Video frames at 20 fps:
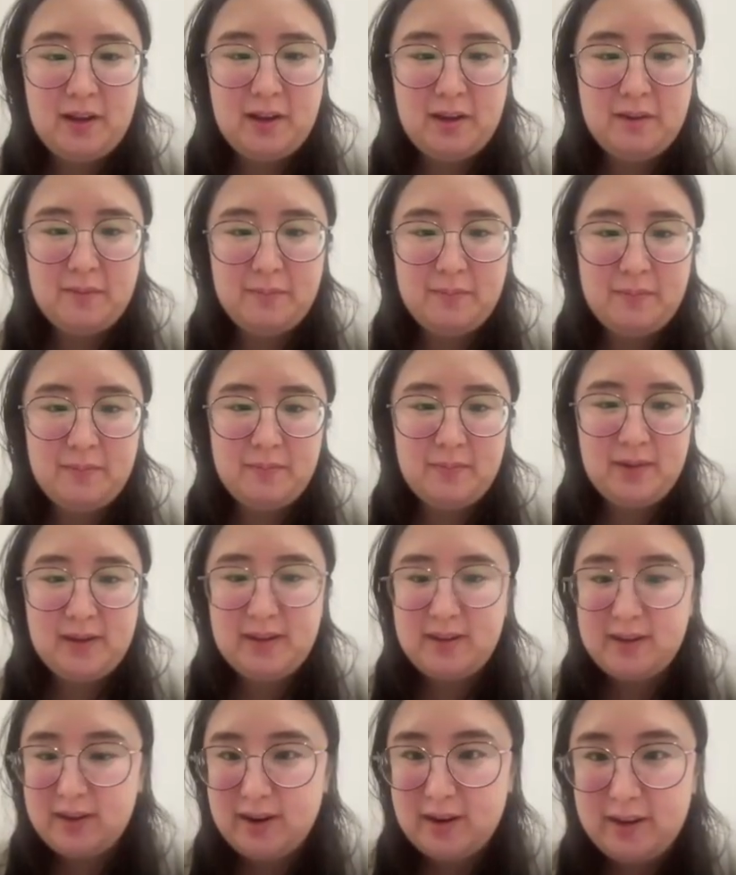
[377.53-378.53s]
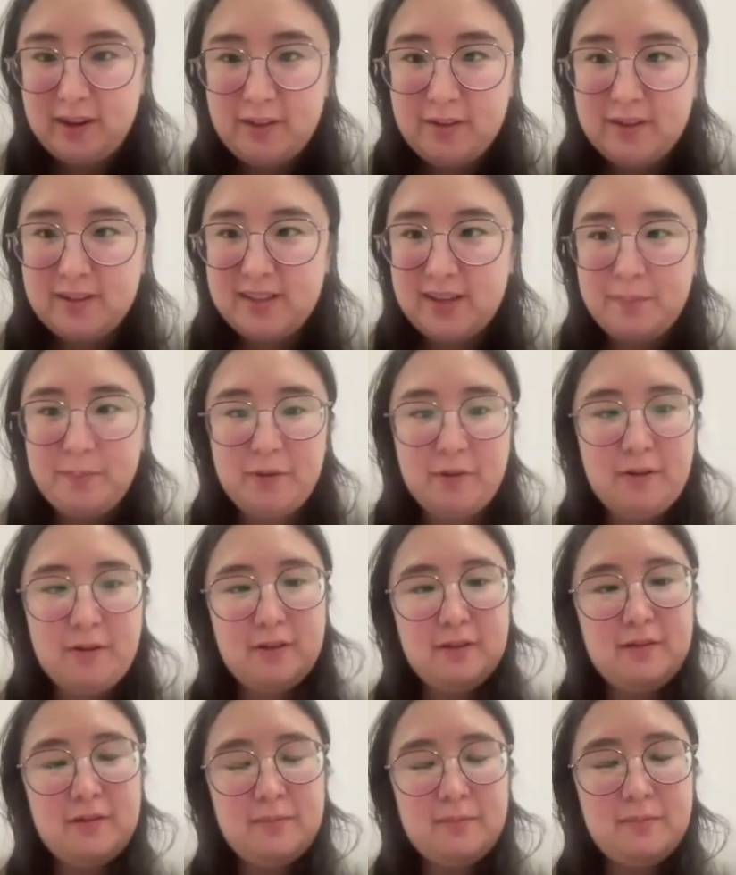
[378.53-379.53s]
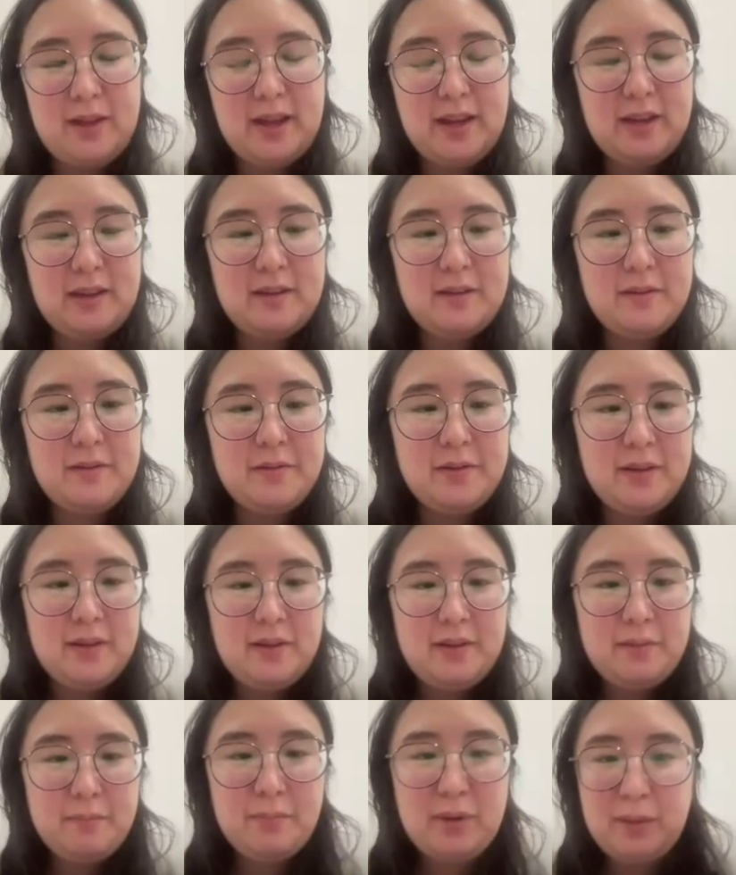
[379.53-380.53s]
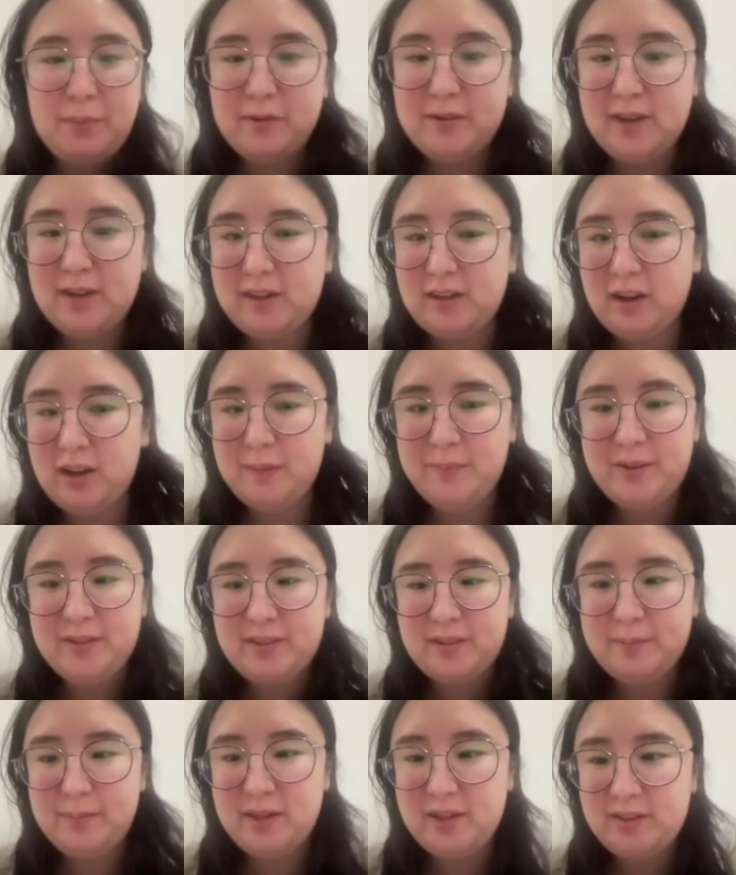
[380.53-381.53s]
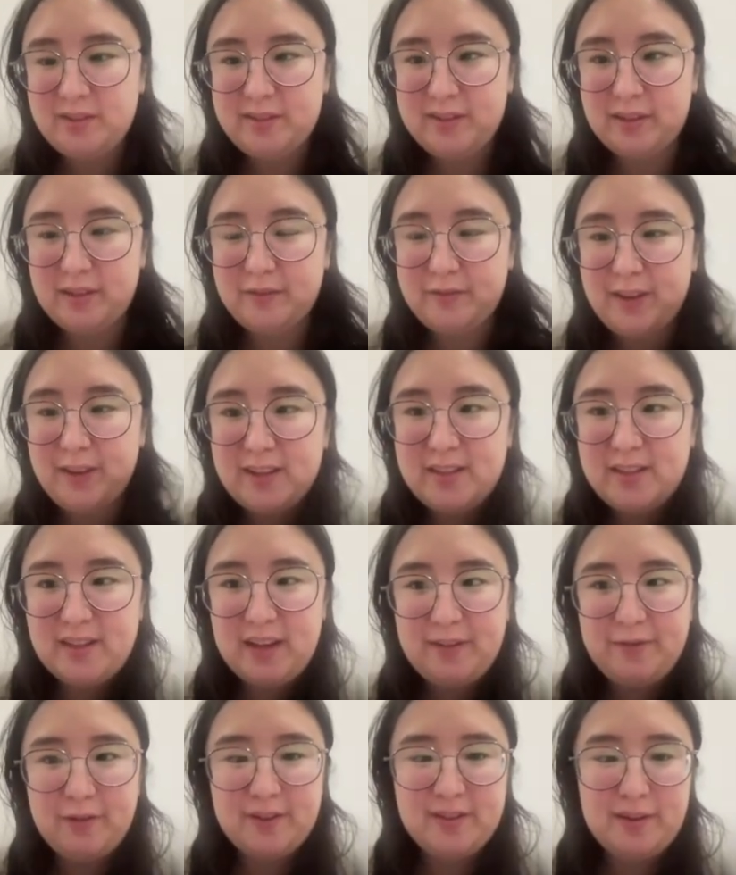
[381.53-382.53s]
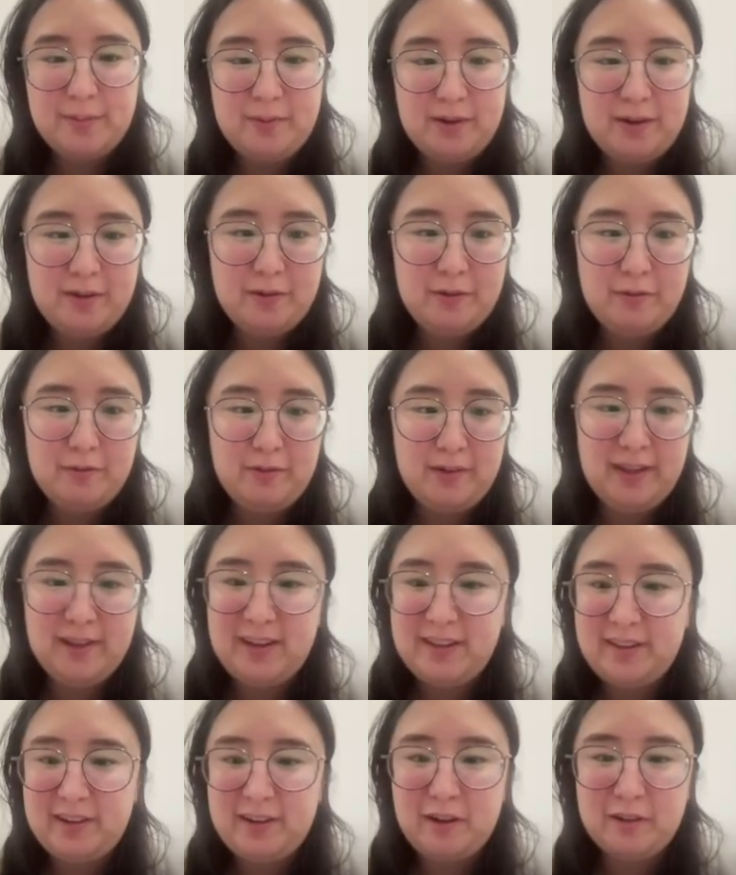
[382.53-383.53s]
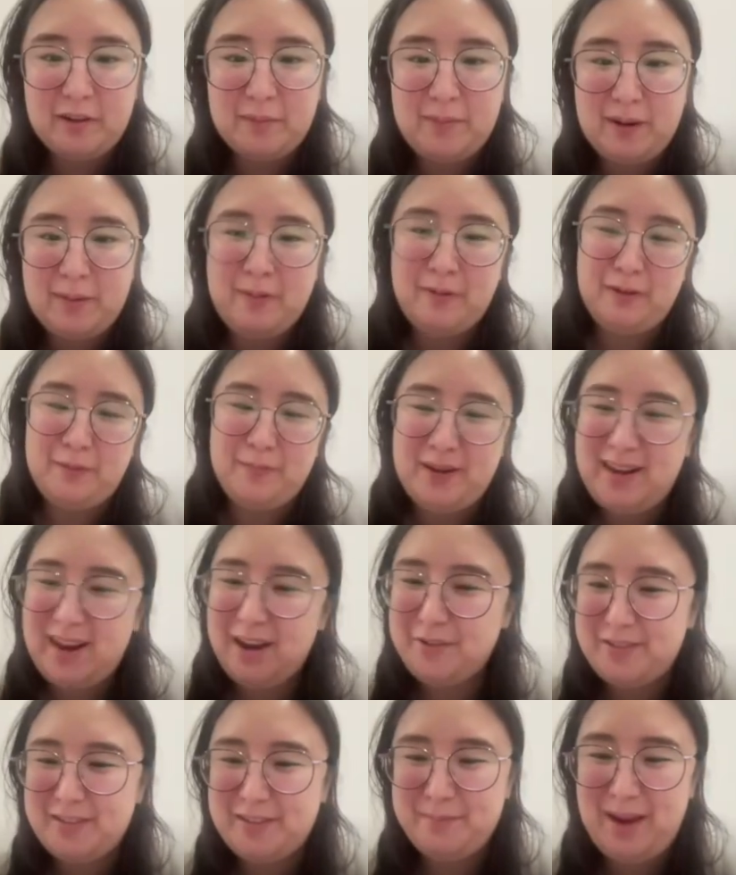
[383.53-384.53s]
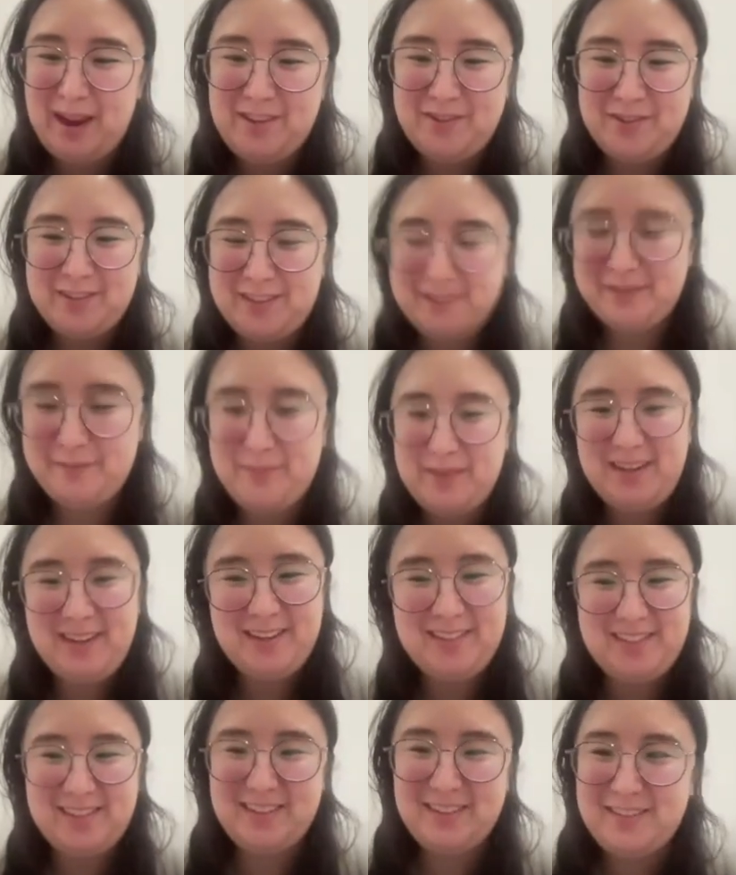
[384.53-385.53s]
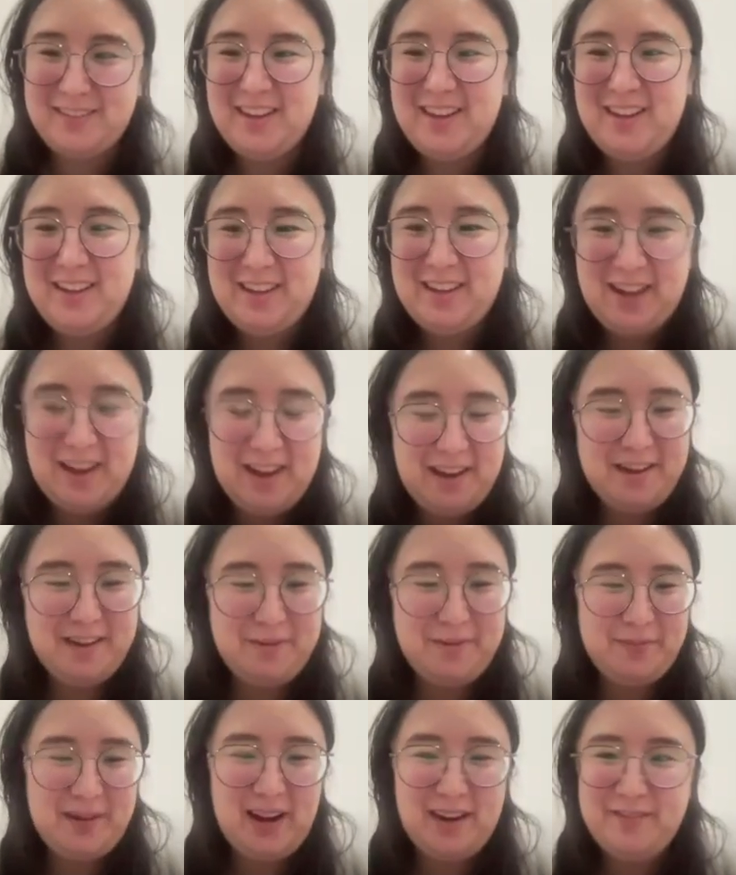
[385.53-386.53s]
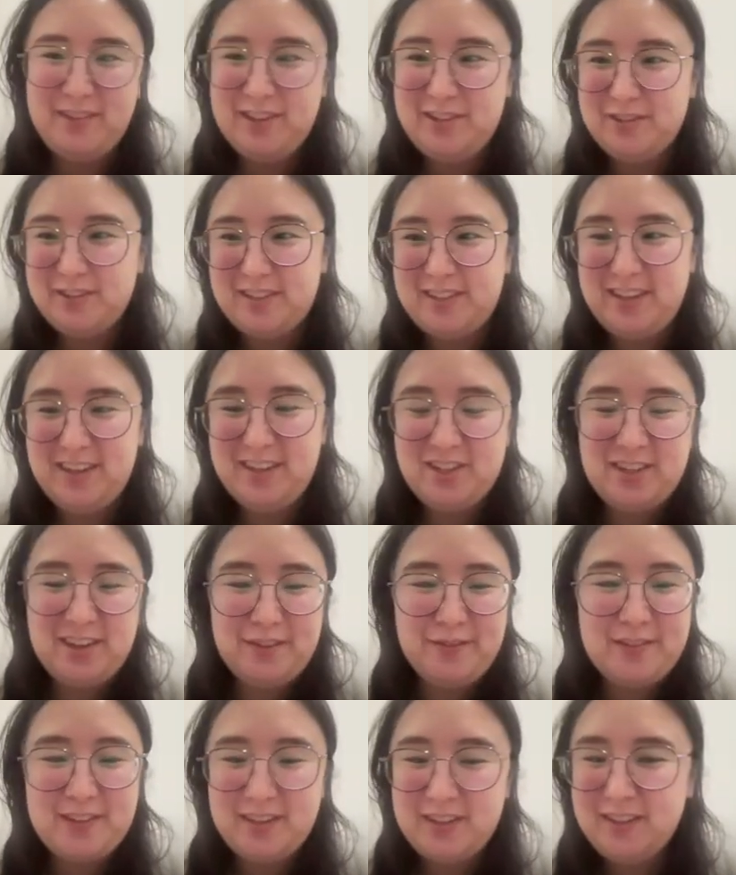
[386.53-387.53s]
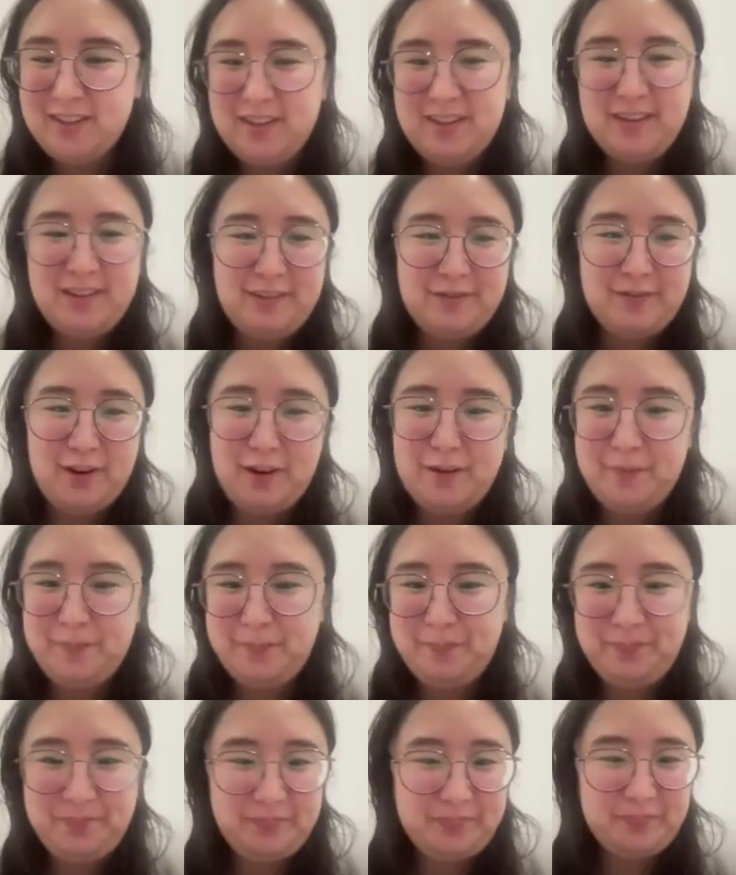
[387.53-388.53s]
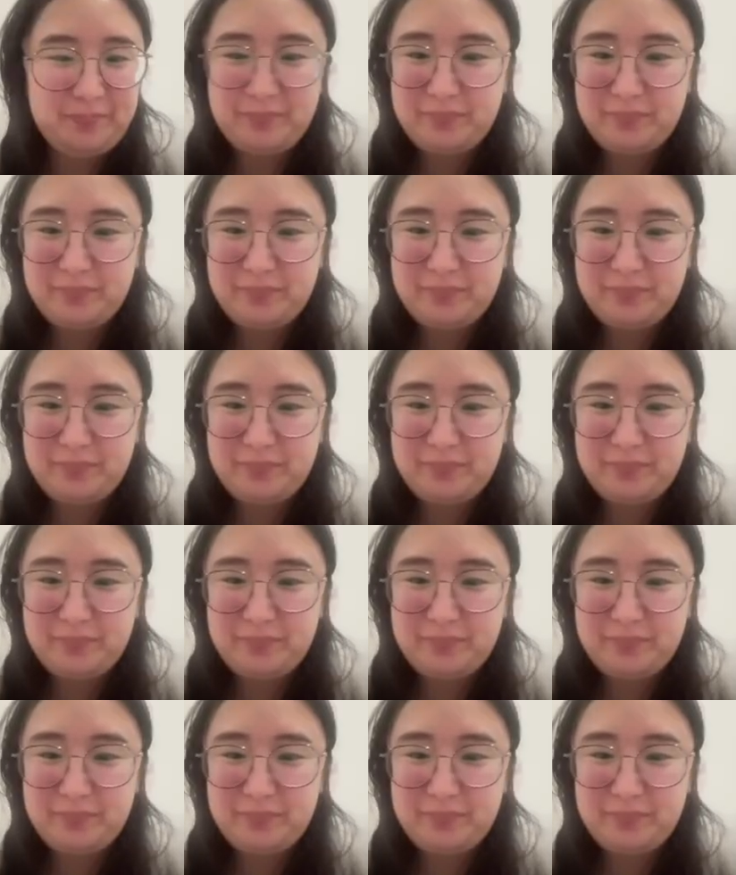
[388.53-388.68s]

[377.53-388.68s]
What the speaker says: Another example, like purple.com used to be just like a fan site for someone who really liked the color purple, but now it's a mattress company. So kind of an interesting shift from